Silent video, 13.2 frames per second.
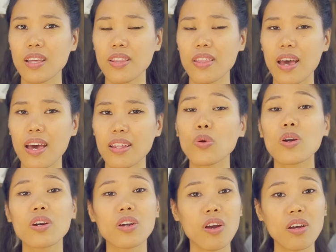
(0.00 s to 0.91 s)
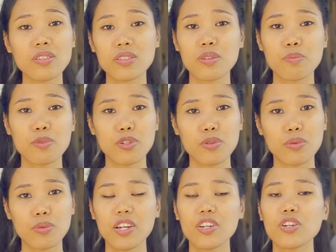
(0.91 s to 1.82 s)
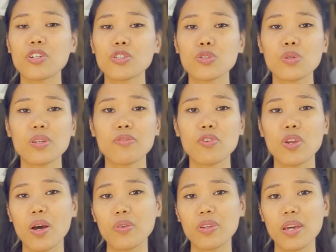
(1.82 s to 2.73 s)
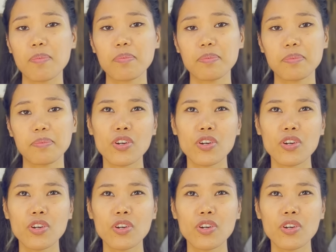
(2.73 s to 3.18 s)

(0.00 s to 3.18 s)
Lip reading: that you are accustomed to and learn to live without them.